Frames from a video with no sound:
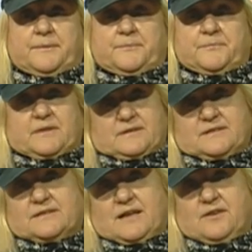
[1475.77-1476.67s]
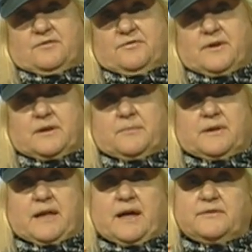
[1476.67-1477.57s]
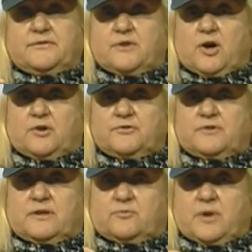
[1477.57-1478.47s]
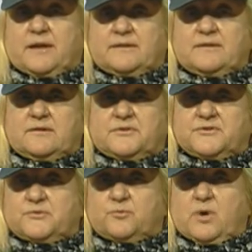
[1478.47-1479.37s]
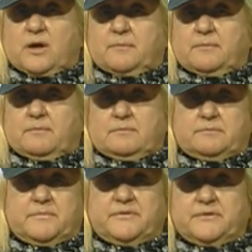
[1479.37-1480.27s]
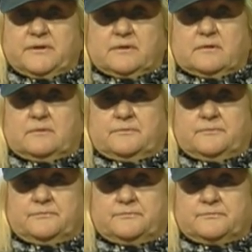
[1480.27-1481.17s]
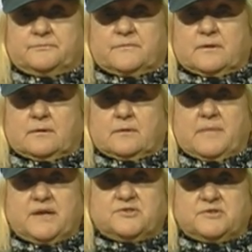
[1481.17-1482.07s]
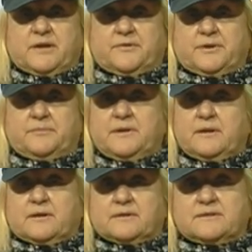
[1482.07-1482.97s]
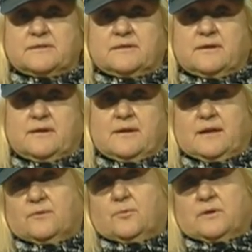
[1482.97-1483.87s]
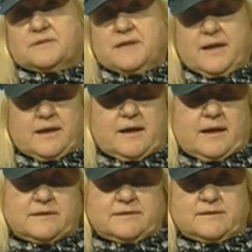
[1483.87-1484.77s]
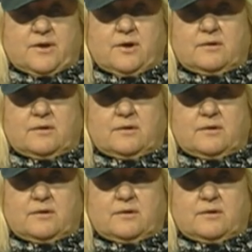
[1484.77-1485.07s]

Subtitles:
This is kind of funny, but I thought that reindeers were mythical, imaginary beings. And one day I saw